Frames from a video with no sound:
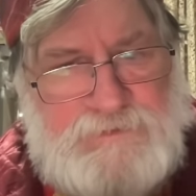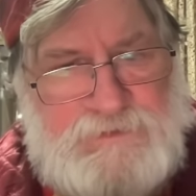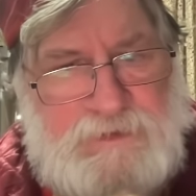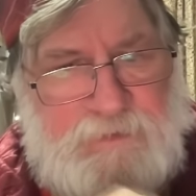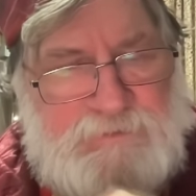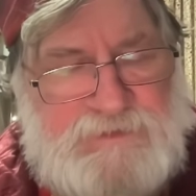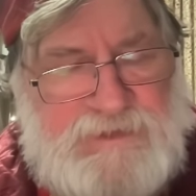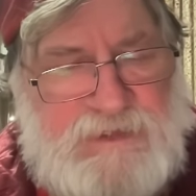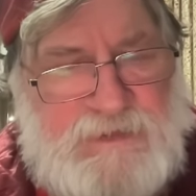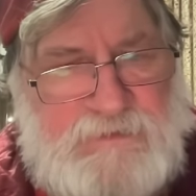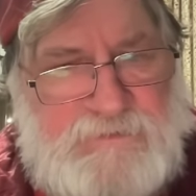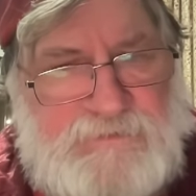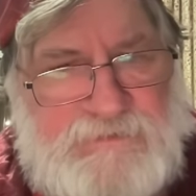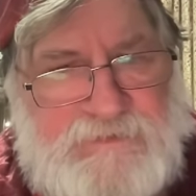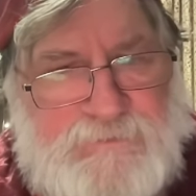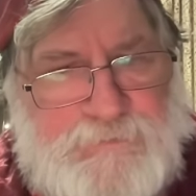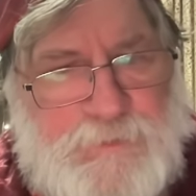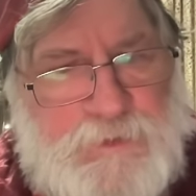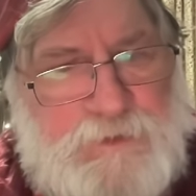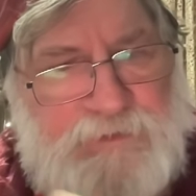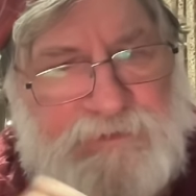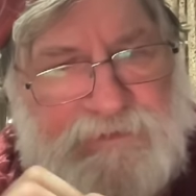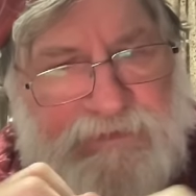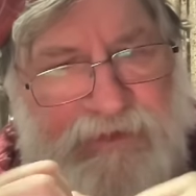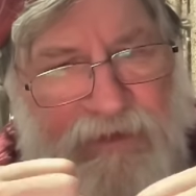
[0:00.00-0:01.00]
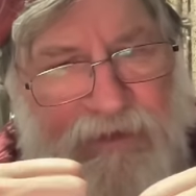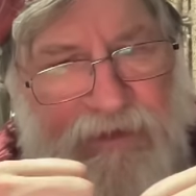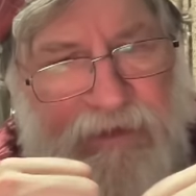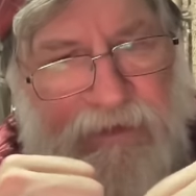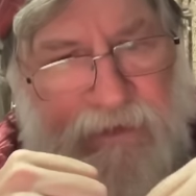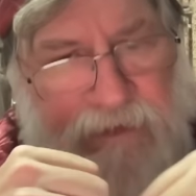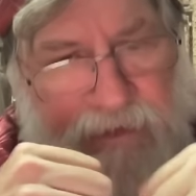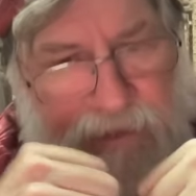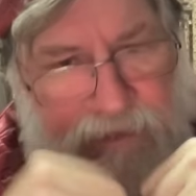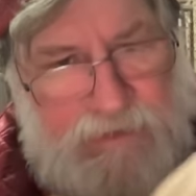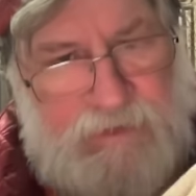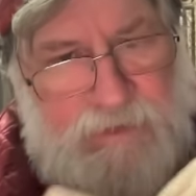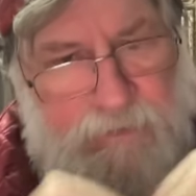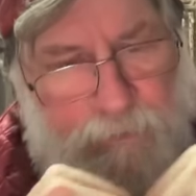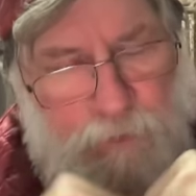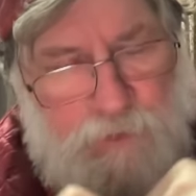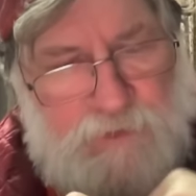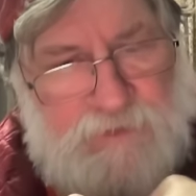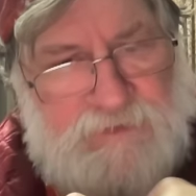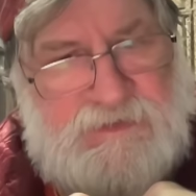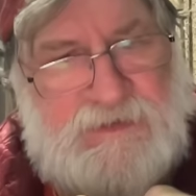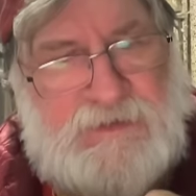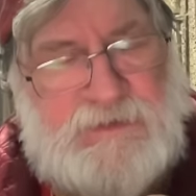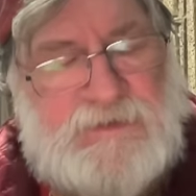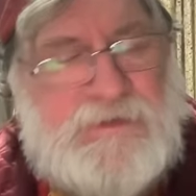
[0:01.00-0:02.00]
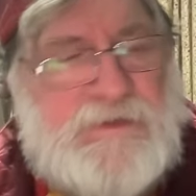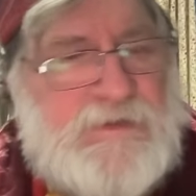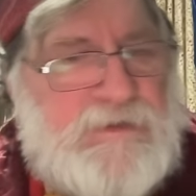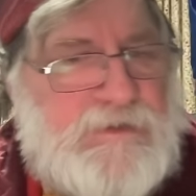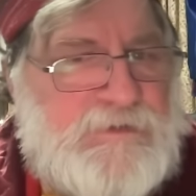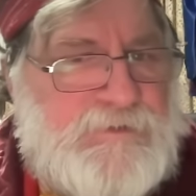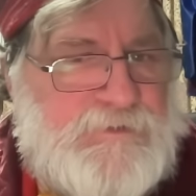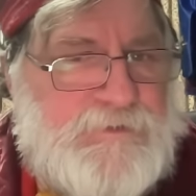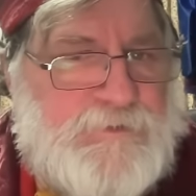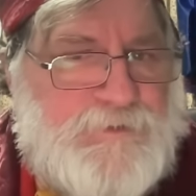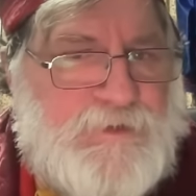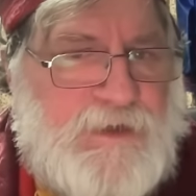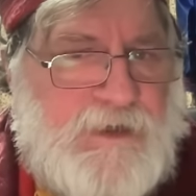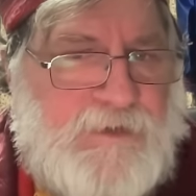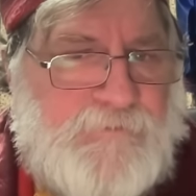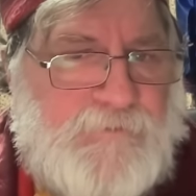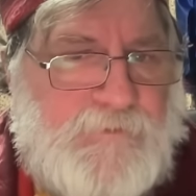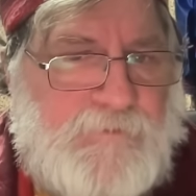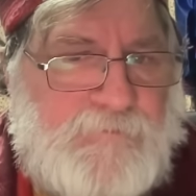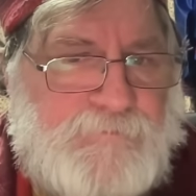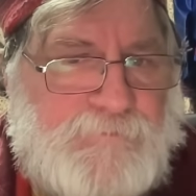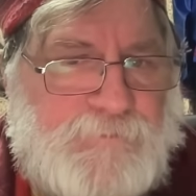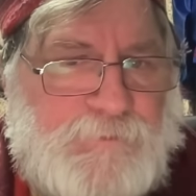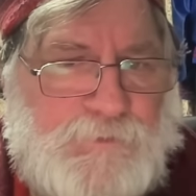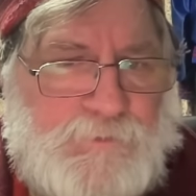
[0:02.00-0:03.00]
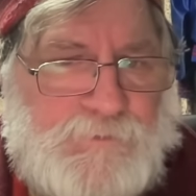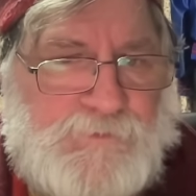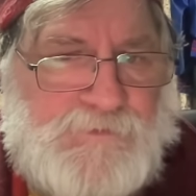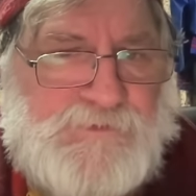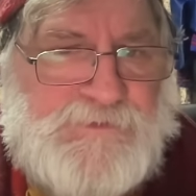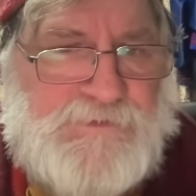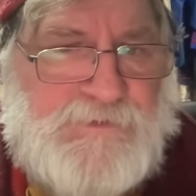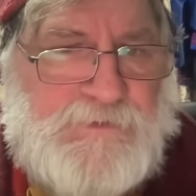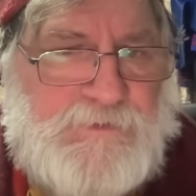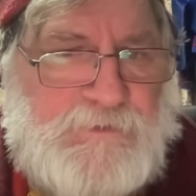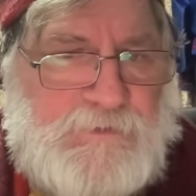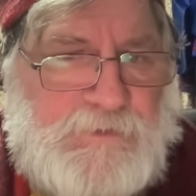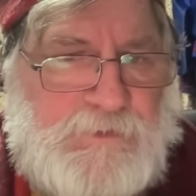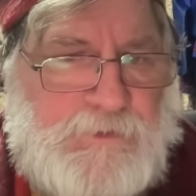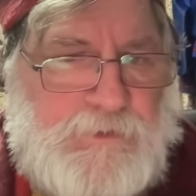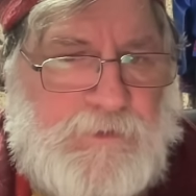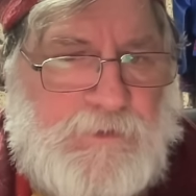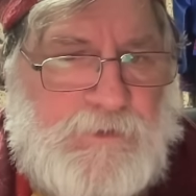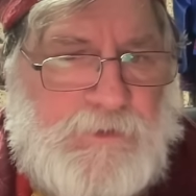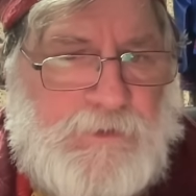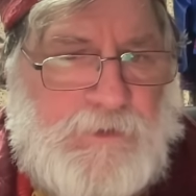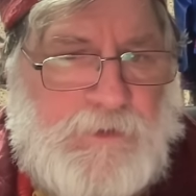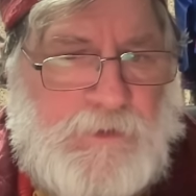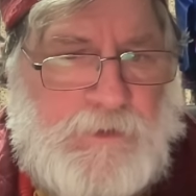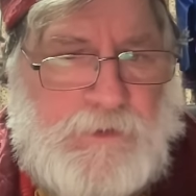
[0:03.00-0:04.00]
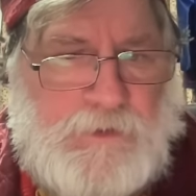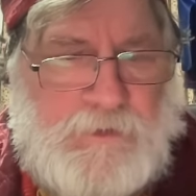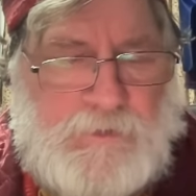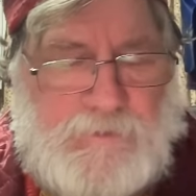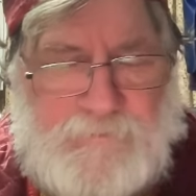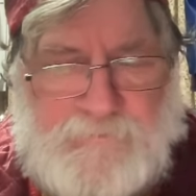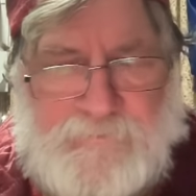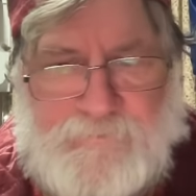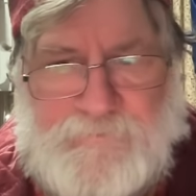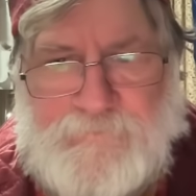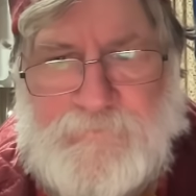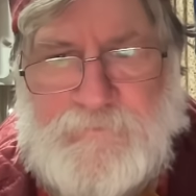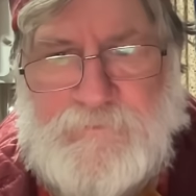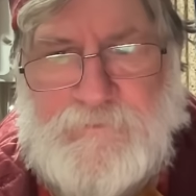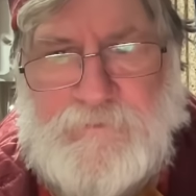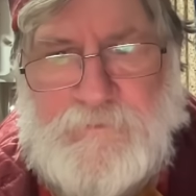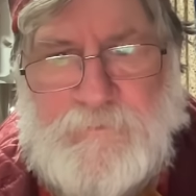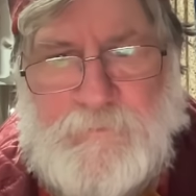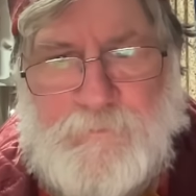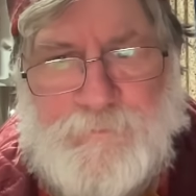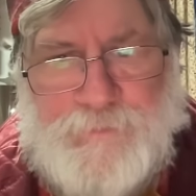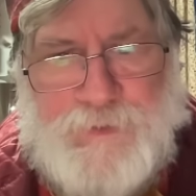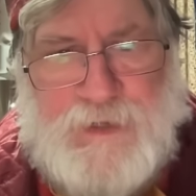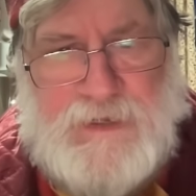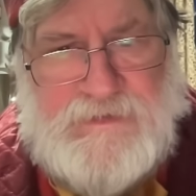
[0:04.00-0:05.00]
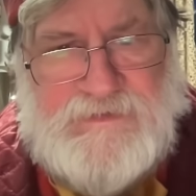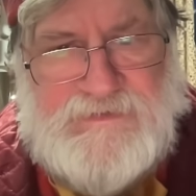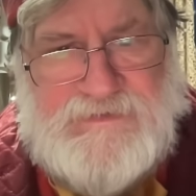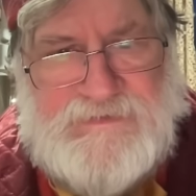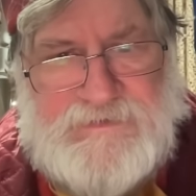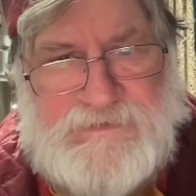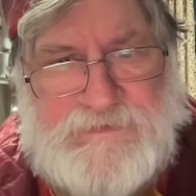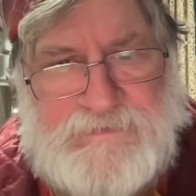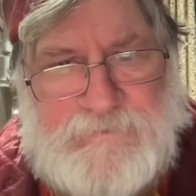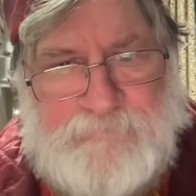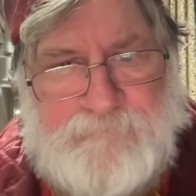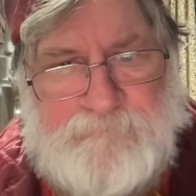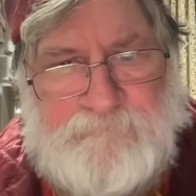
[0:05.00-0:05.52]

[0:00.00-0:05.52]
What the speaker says: I'm saying this because he was clearly the driving force of Brexit.